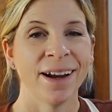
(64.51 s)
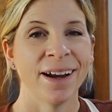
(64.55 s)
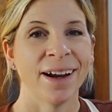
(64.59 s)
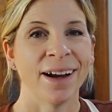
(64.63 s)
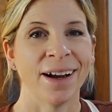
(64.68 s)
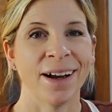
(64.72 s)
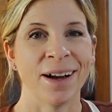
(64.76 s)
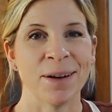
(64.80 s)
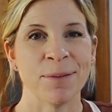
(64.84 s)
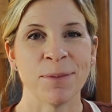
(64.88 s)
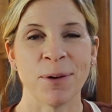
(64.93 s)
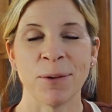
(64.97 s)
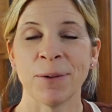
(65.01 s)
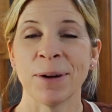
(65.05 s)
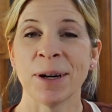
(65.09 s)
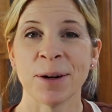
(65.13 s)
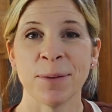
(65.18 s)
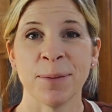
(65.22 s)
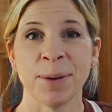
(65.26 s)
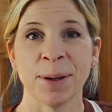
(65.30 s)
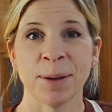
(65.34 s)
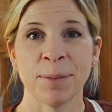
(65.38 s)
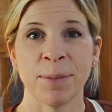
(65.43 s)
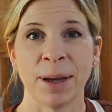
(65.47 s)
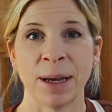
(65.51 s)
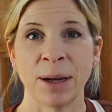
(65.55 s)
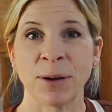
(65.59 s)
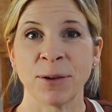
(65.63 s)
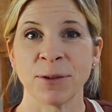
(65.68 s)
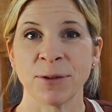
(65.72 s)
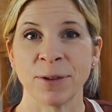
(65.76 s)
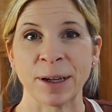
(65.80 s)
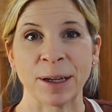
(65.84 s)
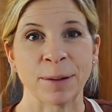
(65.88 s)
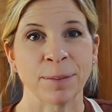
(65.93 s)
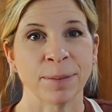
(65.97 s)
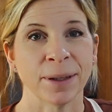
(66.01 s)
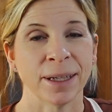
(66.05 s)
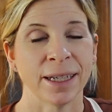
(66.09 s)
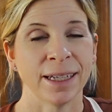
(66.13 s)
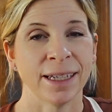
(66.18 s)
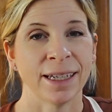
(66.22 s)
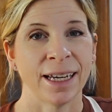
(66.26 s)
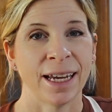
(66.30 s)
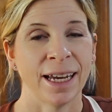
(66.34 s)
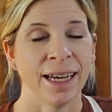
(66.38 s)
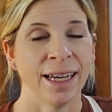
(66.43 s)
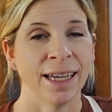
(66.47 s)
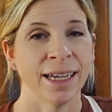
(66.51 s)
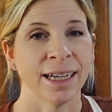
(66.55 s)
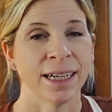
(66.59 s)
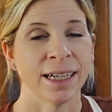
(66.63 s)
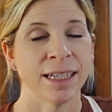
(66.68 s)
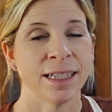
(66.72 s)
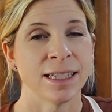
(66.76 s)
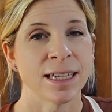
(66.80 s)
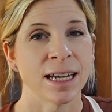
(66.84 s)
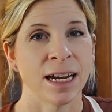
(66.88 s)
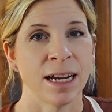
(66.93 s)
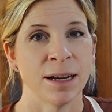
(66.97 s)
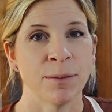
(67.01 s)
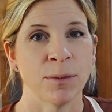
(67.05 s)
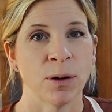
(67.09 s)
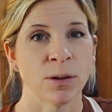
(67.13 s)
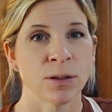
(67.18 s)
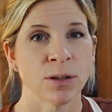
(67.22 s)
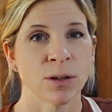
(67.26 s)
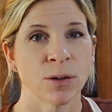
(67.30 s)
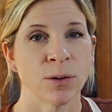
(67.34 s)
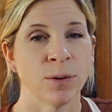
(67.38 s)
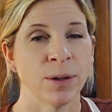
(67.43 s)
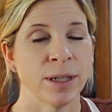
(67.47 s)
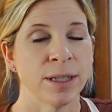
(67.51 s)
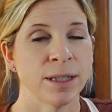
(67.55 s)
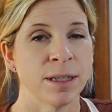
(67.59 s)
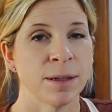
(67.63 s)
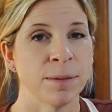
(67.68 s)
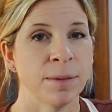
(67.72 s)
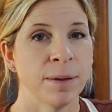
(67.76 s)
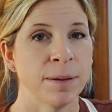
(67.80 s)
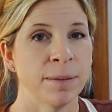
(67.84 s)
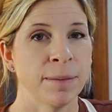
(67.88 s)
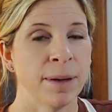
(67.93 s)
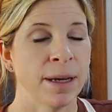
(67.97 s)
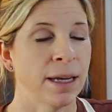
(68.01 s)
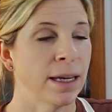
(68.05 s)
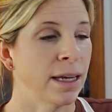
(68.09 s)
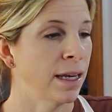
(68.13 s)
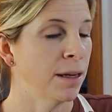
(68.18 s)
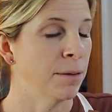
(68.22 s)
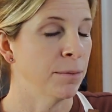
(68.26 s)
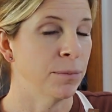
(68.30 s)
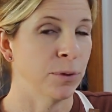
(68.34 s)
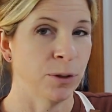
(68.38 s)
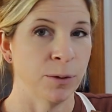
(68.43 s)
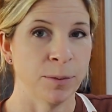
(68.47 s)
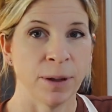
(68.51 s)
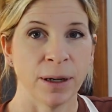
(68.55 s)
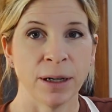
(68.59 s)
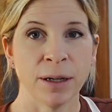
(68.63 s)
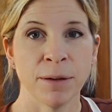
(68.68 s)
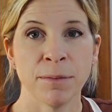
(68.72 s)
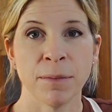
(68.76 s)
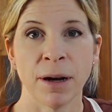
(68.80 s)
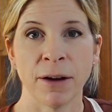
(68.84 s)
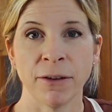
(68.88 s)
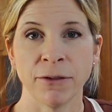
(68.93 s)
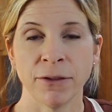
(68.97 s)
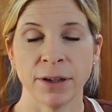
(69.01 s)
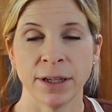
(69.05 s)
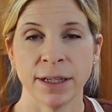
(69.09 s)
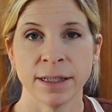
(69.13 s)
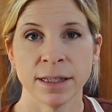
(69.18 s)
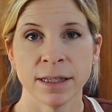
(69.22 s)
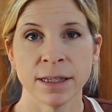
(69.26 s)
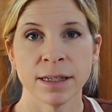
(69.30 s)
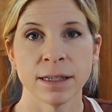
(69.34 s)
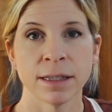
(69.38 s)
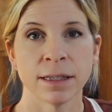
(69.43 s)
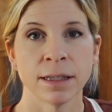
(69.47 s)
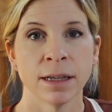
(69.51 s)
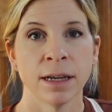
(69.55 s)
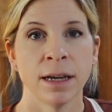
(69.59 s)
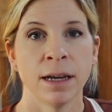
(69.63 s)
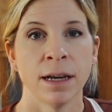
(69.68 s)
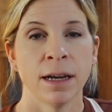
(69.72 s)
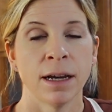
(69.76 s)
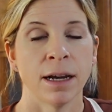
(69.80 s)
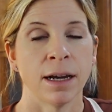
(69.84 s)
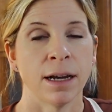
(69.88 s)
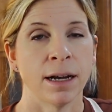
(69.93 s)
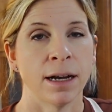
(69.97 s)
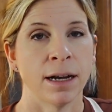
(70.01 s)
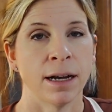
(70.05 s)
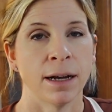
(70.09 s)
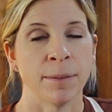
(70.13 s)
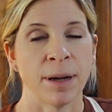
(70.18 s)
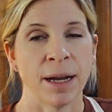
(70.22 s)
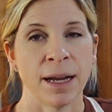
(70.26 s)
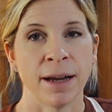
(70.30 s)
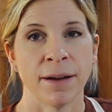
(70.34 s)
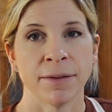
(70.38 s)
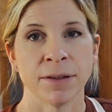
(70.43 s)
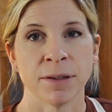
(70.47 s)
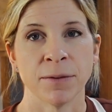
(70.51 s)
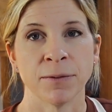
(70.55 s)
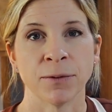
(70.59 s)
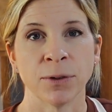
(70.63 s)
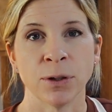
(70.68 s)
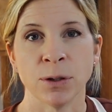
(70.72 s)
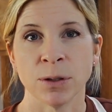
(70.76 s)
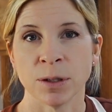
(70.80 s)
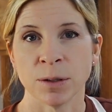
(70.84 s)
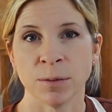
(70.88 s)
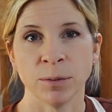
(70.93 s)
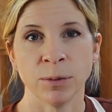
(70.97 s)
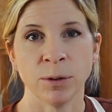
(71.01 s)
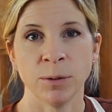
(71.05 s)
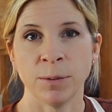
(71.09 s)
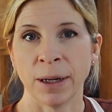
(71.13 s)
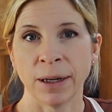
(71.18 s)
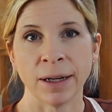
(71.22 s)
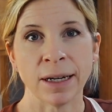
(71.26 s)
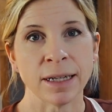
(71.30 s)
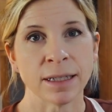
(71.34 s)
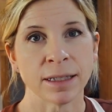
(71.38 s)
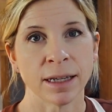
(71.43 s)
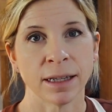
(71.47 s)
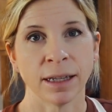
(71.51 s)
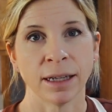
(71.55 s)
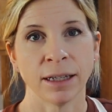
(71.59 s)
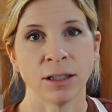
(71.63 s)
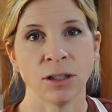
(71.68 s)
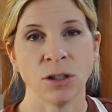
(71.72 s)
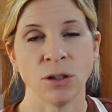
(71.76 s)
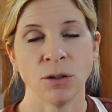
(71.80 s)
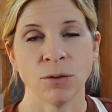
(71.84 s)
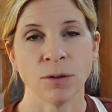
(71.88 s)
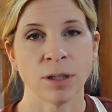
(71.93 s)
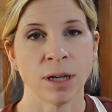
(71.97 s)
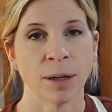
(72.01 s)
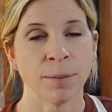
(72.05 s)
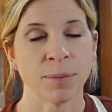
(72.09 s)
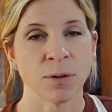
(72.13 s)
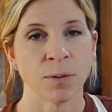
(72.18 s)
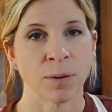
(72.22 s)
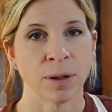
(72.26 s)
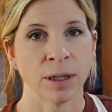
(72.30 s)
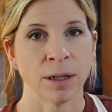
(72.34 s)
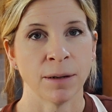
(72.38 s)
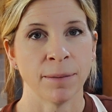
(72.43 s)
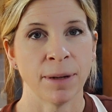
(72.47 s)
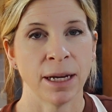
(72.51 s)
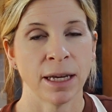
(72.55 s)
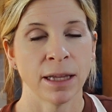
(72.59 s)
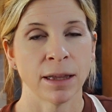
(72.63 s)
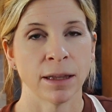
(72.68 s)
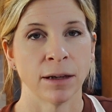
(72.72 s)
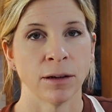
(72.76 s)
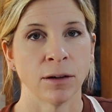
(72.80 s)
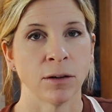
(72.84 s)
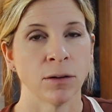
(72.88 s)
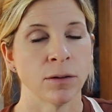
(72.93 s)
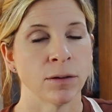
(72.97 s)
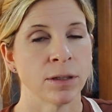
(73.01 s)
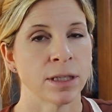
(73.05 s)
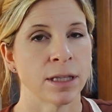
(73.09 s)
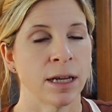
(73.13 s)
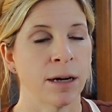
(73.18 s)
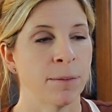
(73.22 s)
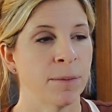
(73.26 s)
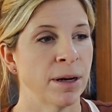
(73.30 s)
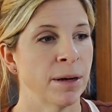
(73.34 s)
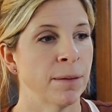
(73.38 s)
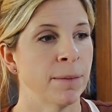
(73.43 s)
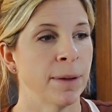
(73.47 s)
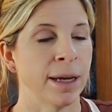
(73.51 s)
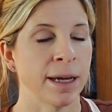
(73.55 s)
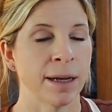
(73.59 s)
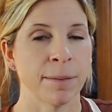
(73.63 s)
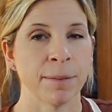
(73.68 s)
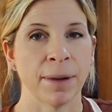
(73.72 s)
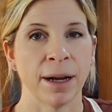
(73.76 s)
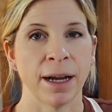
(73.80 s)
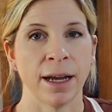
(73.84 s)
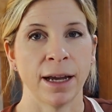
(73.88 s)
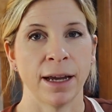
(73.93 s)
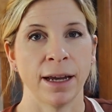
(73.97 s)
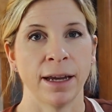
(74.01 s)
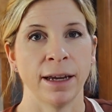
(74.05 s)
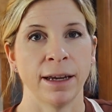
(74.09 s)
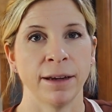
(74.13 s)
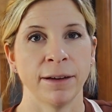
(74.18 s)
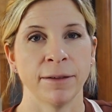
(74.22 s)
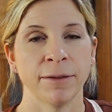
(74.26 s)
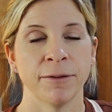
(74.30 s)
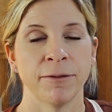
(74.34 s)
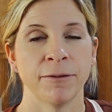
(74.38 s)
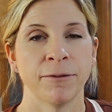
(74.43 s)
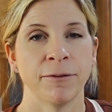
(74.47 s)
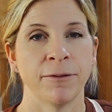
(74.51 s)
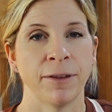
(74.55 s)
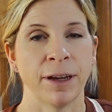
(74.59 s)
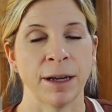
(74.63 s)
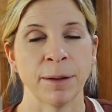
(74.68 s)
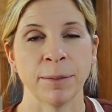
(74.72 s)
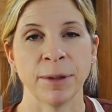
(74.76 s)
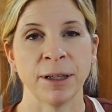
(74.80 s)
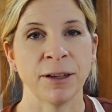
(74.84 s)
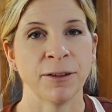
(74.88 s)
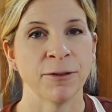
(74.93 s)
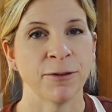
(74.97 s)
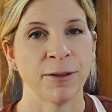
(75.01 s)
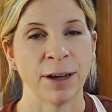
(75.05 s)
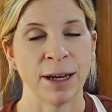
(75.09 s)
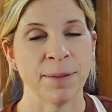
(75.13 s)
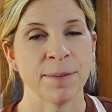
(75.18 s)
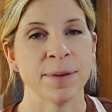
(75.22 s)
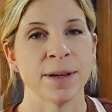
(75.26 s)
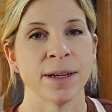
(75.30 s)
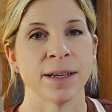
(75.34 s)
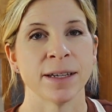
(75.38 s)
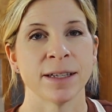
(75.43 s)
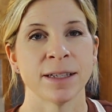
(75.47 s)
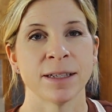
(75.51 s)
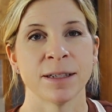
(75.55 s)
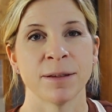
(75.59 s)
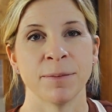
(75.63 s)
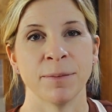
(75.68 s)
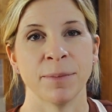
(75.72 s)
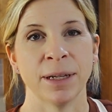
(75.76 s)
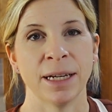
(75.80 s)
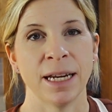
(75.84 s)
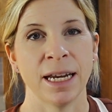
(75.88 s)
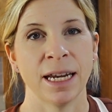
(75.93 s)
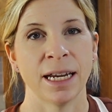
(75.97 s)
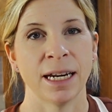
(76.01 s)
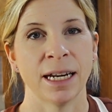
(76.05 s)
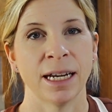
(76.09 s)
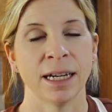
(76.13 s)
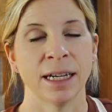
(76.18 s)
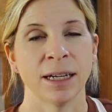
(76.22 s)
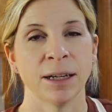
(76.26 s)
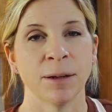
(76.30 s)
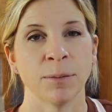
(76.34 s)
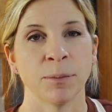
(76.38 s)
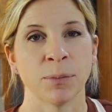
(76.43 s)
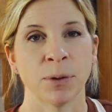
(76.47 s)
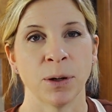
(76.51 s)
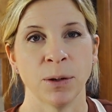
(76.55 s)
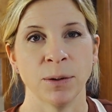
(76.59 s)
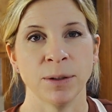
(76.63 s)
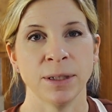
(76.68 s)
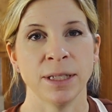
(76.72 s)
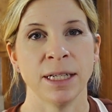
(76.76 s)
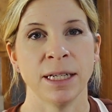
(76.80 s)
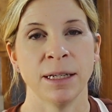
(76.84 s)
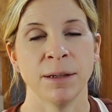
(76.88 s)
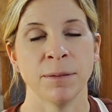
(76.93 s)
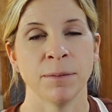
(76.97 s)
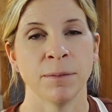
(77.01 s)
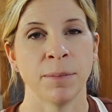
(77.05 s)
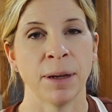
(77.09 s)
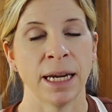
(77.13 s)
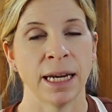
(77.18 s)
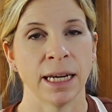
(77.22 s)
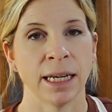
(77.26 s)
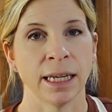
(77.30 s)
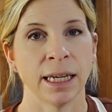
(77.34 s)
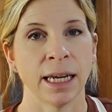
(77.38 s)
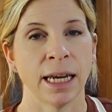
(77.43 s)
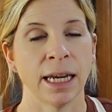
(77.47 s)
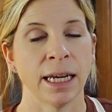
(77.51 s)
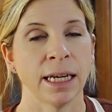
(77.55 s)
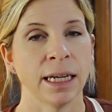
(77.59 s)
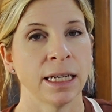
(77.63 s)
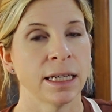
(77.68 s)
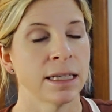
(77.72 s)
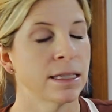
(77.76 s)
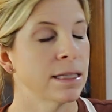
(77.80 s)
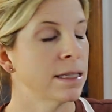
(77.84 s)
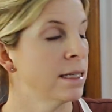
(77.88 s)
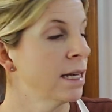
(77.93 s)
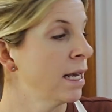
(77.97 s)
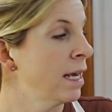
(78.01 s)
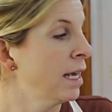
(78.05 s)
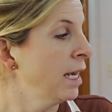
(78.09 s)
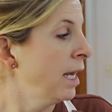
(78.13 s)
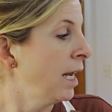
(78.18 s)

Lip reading: But we are a big bagel family, and I'm also going to be making blueberry muffins. I have some frozen blueberries I'd like to use up, so we're gonna make those. Then I'm gonna make my family famous banana protein pancakes.